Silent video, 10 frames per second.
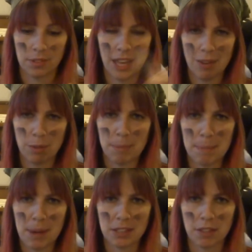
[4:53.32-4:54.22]
It would be
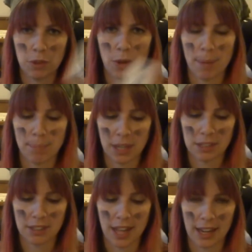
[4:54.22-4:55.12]
best if you got
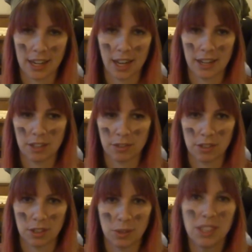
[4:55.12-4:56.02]
buttons that kind of...
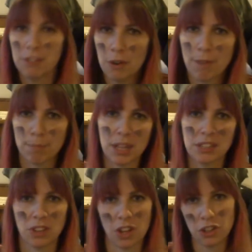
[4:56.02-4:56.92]
Well, if you have
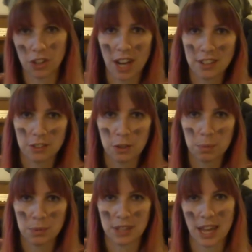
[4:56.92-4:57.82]
buttons on your
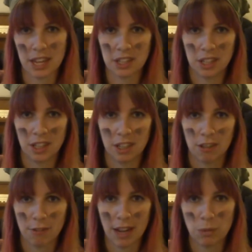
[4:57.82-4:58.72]
costumes, then
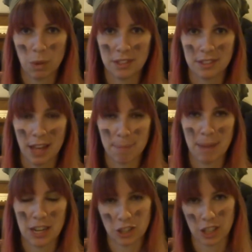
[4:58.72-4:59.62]
find ones that
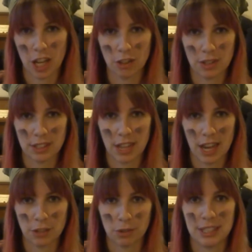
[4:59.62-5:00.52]
match the color and
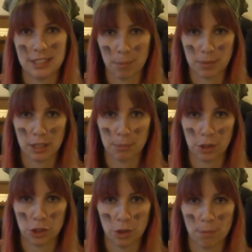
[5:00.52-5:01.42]
size, or at least something
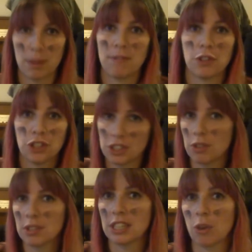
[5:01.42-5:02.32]
similar to it. But if you're just
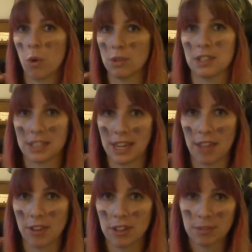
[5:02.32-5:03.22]
it to hold it
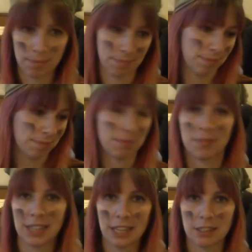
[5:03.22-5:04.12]
together,
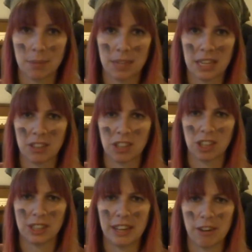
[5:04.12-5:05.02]
get something
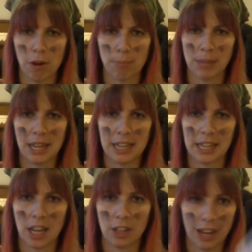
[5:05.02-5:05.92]
clear or
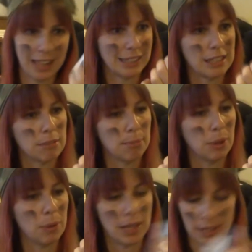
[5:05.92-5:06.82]
blending color. I like these
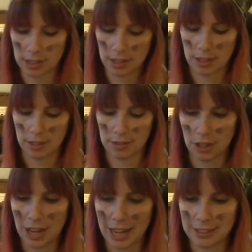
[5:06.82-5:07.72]
blue ones.
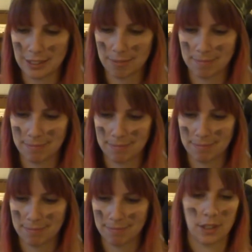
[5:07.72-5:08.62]
They're nice.
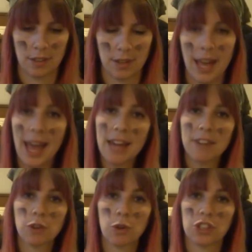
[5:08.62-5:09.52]
And
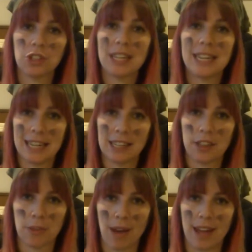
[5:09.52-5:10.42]
of course, you'll need needle
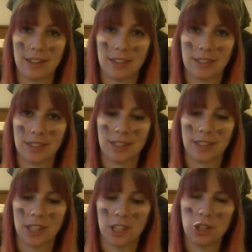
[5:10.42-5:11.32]
and thread.
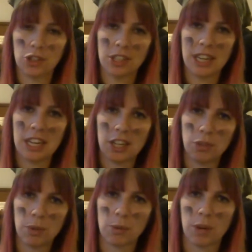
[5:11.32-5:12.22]
Usually,
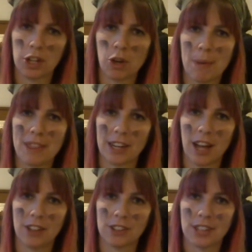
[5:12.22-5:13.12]
you would want to go by the
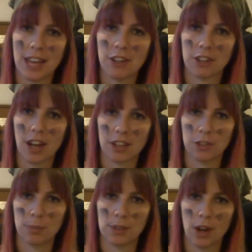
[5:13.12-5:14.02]
colors that your
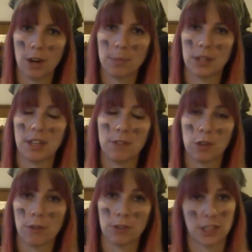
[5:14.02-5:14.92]
costumes are, but if you
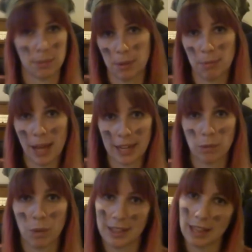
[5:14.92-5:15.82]
go for simply black
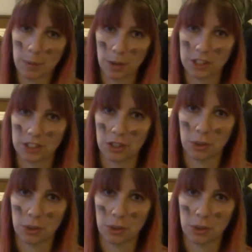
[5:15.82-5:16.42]
and white, that works